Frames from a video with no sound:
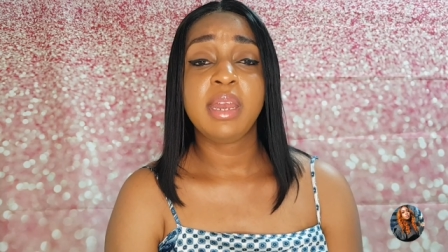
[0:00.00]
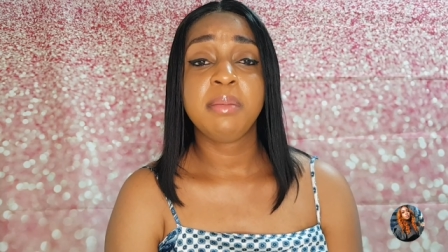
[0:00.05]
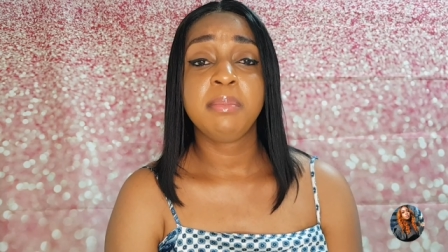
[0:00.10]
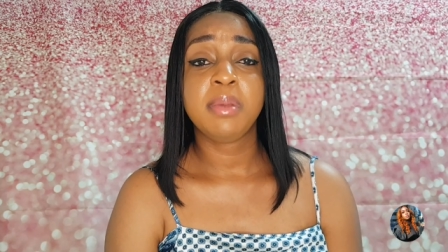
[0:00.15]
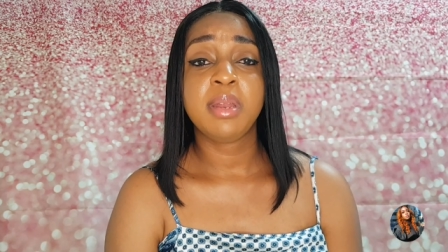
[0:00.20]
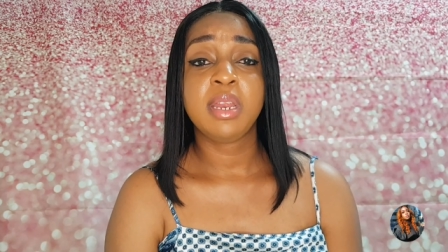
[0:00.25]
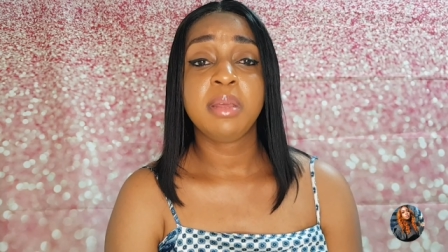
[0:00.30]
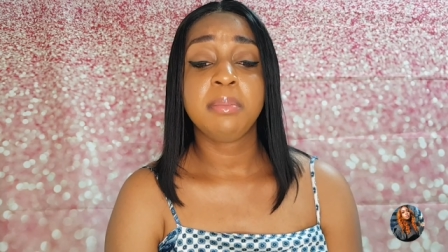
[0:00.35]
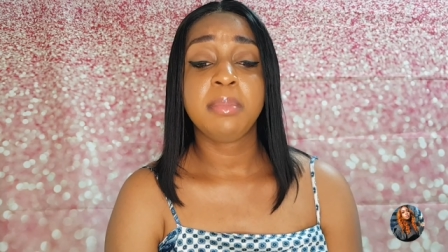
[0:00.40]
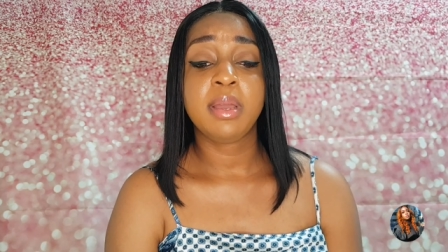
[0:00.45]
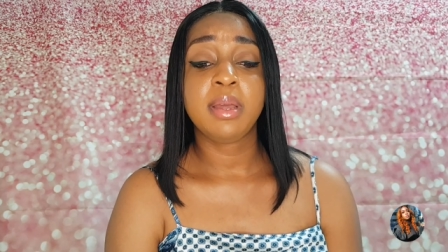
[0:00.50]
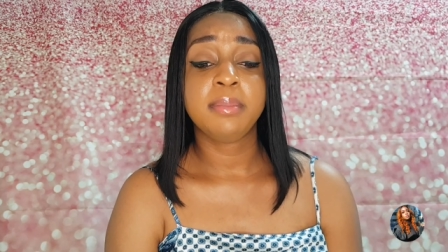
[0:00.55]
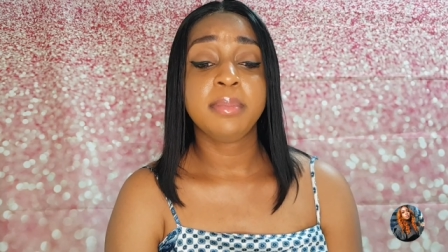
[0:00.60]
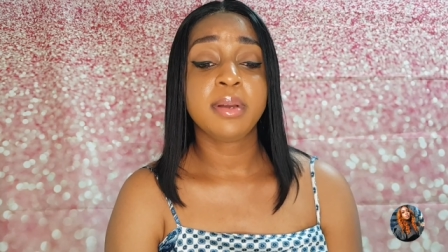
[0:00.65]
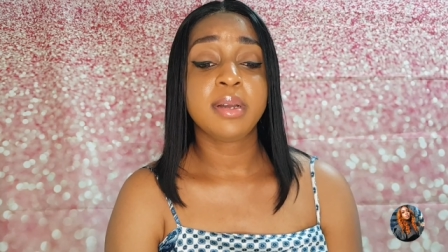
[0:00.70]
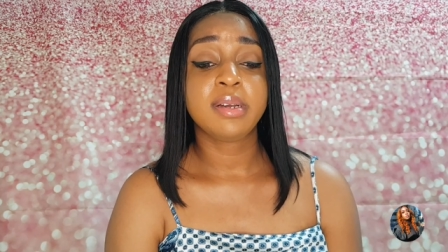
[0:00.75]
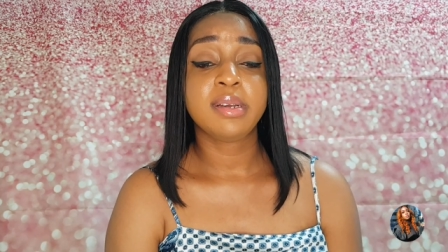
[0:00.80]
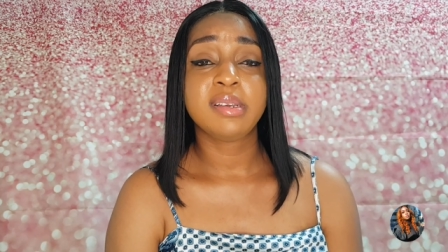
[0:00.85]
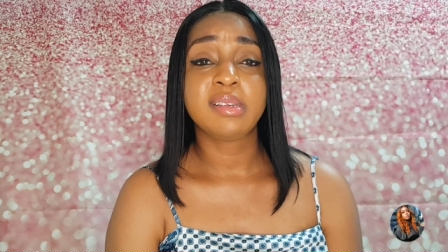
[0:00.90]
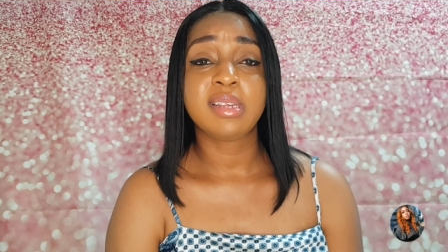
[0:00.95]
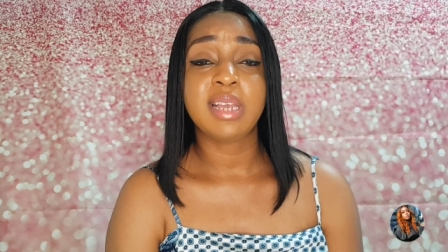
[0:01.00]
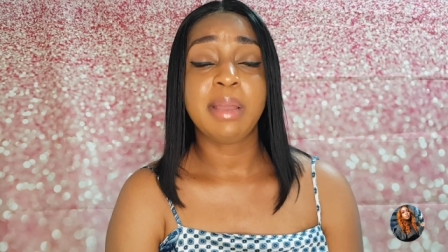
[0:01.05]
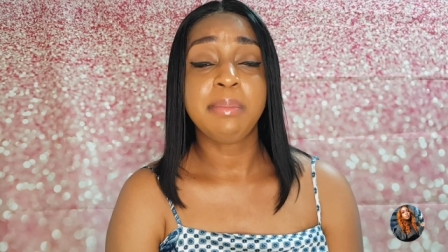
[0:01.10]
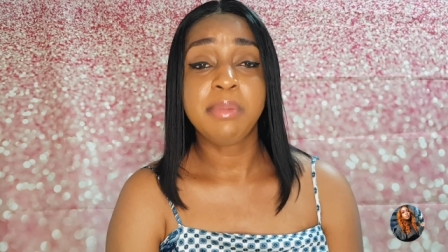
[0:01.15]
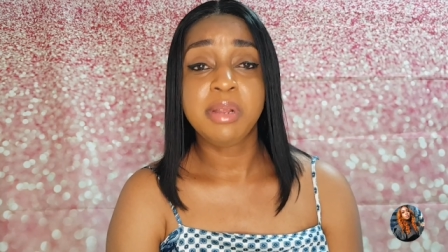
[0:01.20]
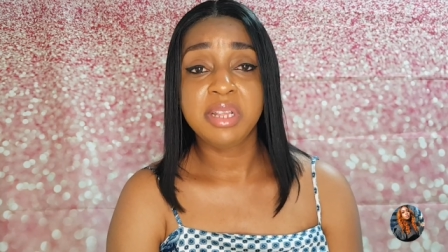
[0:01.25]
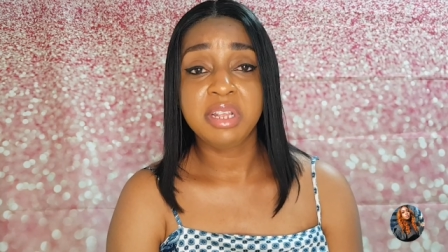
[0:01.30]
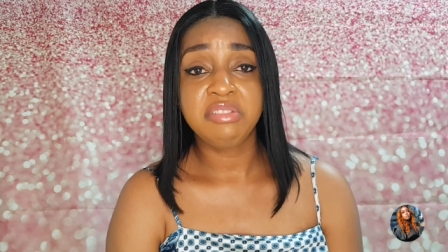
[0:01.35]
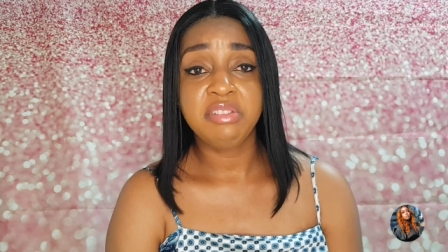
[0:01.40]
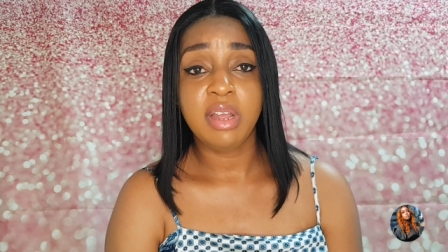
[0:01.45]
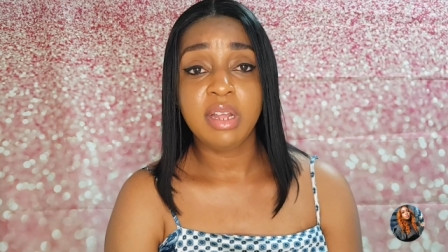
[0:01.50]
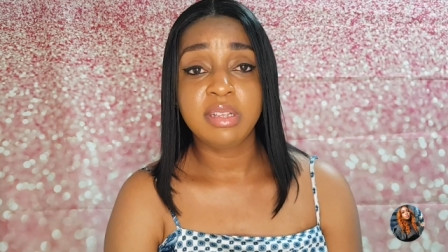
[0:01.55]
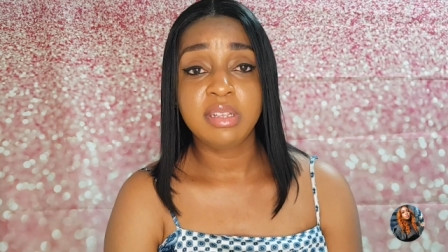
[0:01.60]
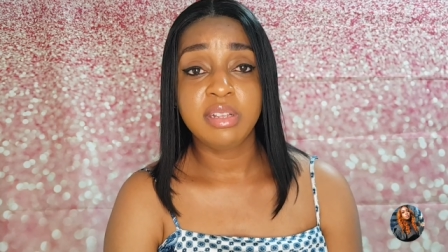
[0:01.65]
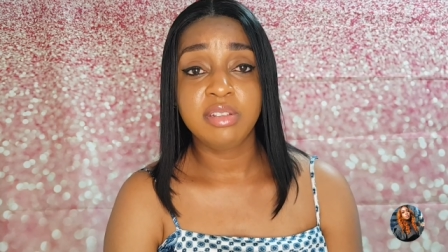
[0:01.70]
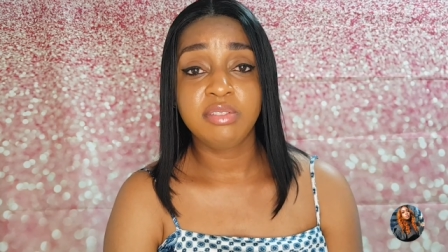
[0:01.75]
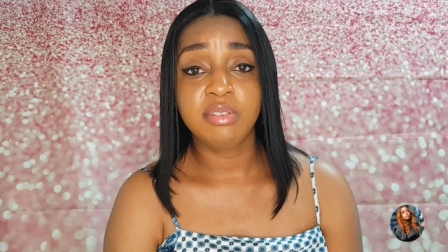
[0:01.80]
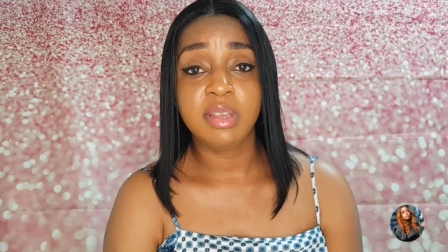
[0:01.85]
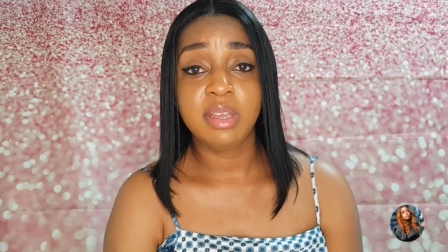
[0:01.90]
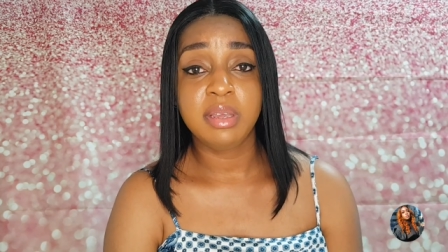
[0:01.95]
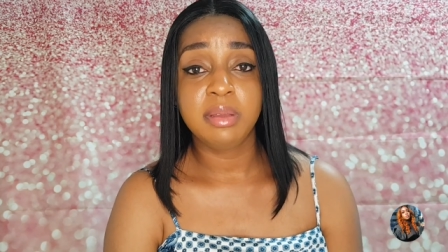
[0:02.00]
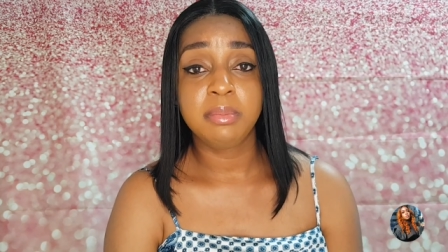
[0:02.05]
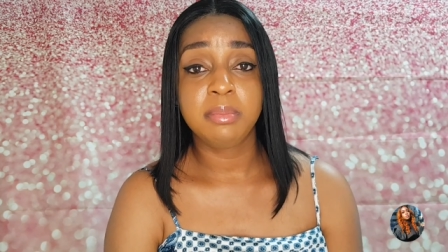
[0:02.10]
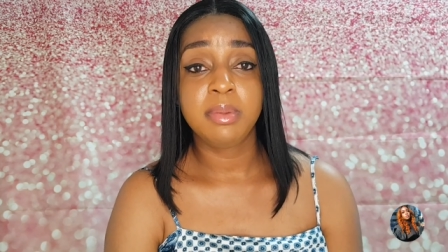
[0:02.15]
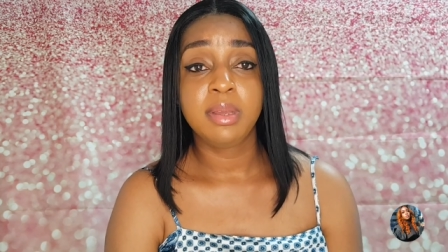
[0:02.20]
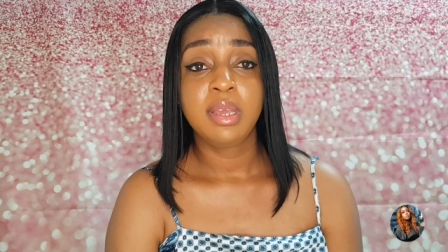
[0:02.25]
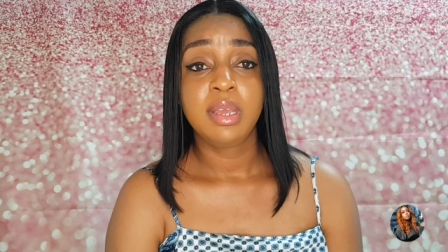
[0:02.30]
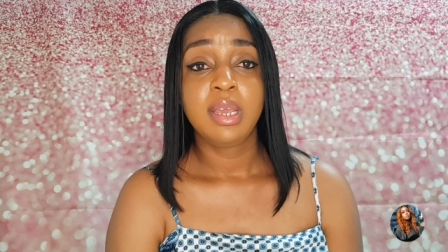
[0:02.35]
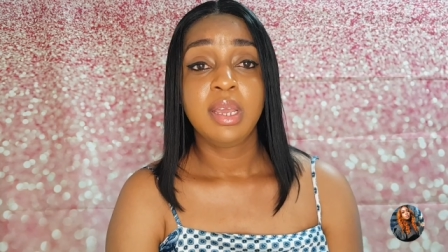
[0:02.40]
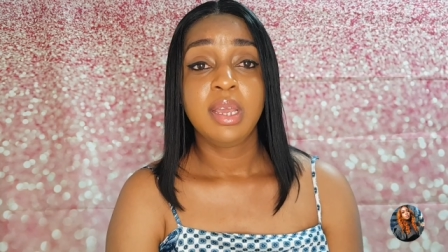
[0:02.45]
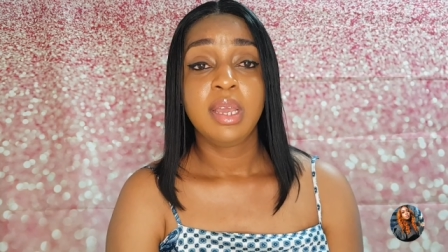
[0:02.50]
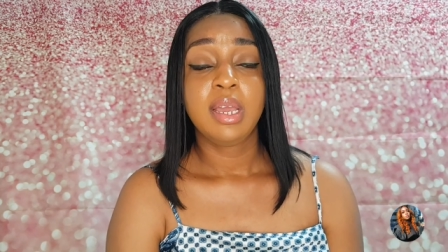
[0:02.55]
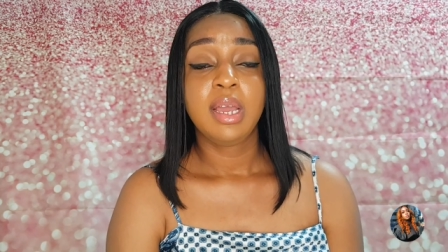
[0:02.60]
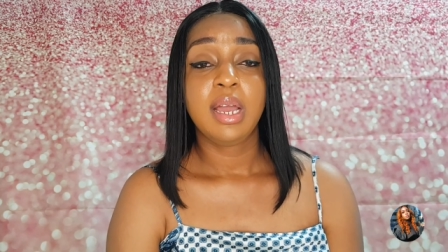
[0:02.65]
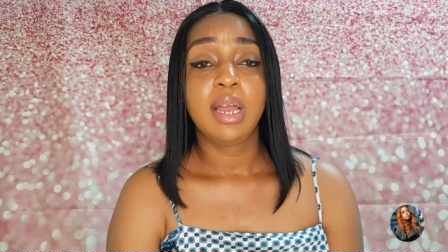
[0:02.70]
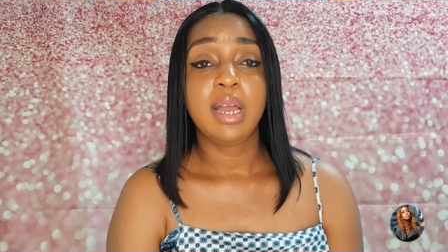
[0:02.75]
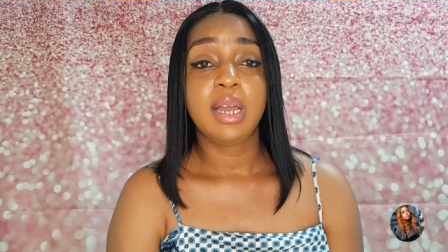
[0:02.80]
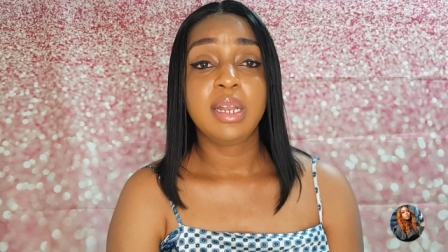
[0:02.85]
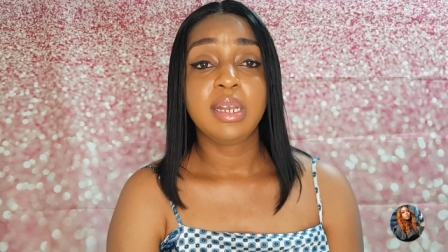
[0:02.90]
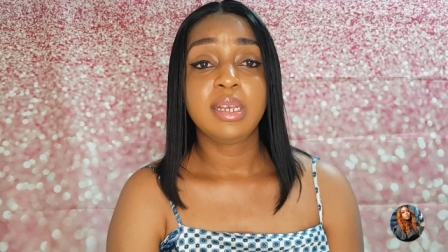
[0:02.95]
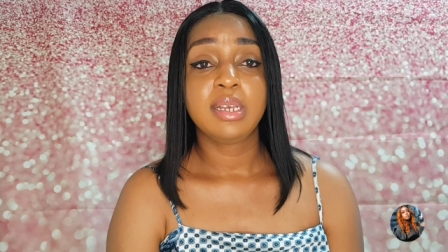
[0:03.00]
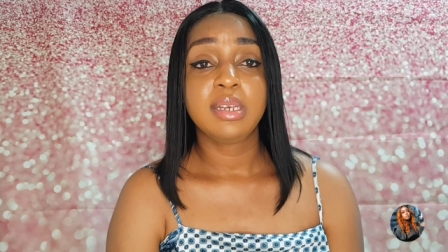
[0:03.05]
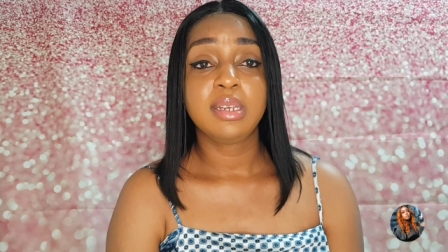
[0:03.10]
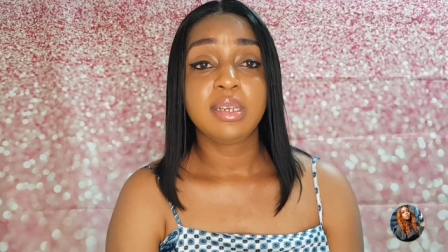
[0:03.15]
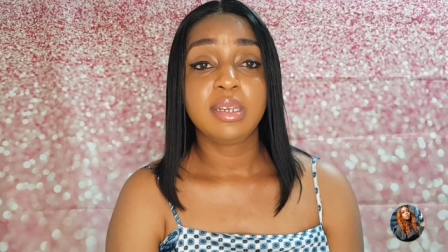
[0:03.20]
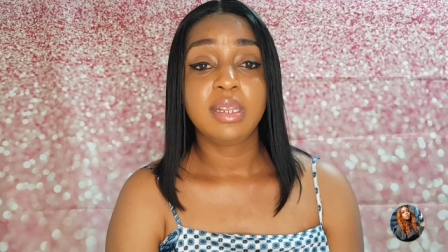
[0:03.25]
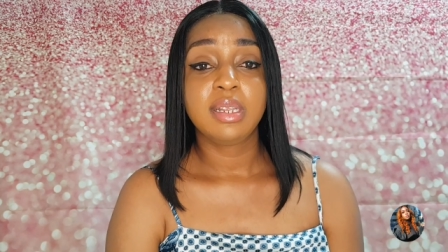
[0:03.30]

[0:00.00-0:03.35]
him any mind because I'm not attracted to him, and